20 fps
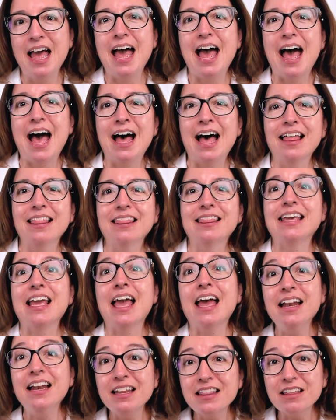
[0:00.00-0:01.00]
At the
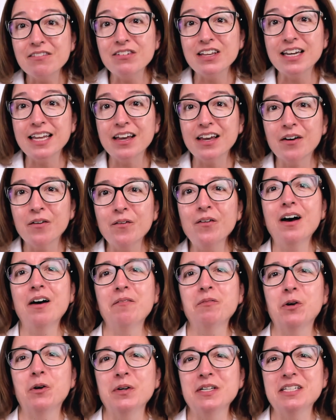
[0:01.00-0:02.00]
end of the video,
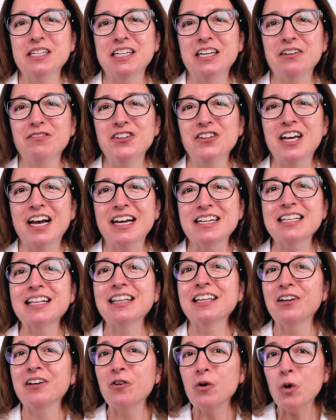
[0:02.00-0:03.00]
I'm going to give you guys a
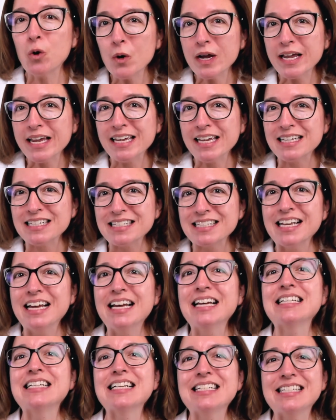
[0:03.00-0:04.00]
little quiz
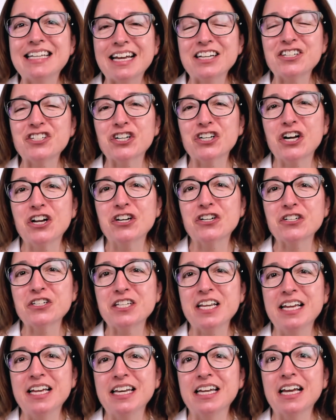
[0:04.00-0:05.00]
to test your
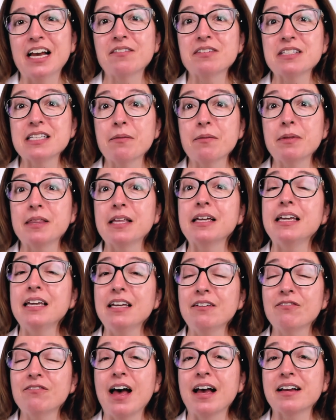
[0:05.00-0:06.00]
understanding of some of the key
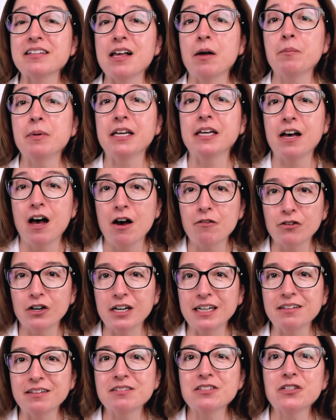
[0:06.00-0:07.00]
facts I'll be
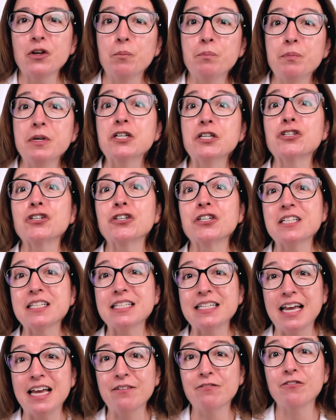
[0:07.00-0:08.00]
covering, so be sure to
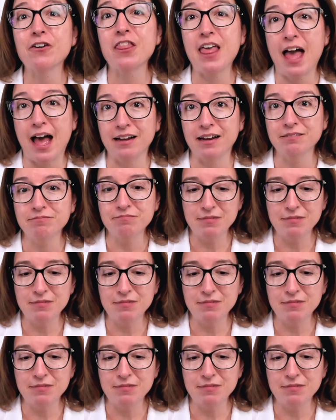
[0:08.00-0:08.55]
stay for that.